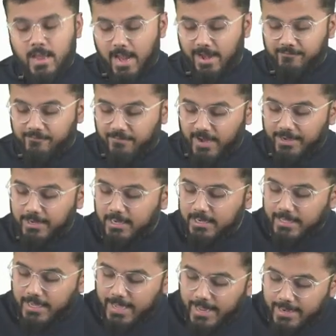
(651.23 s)
And
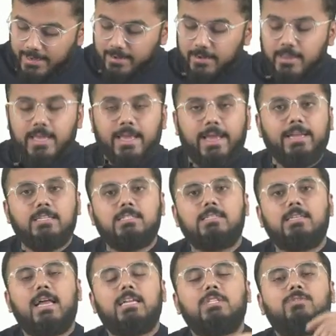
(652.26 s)
finally, N. N
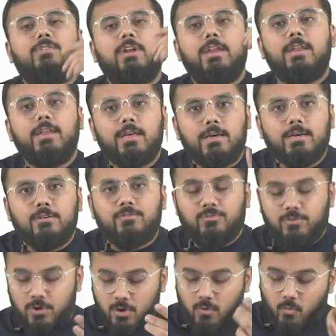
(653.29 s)
stands for a
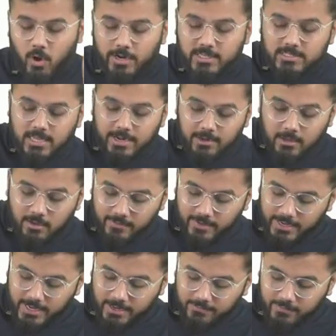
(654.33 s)
nerve. What is the nerve
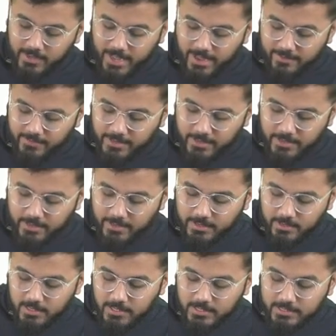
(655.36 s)
again we have
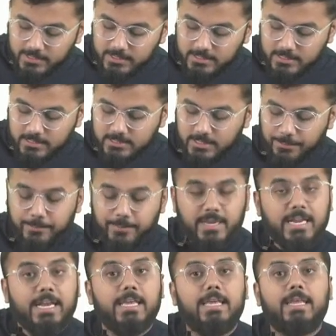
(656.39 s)
here? This is the
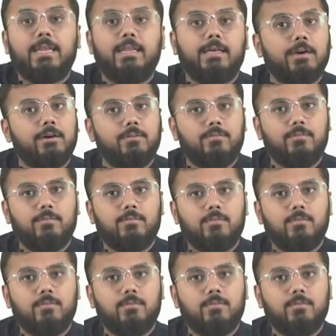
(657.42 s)
median nerve.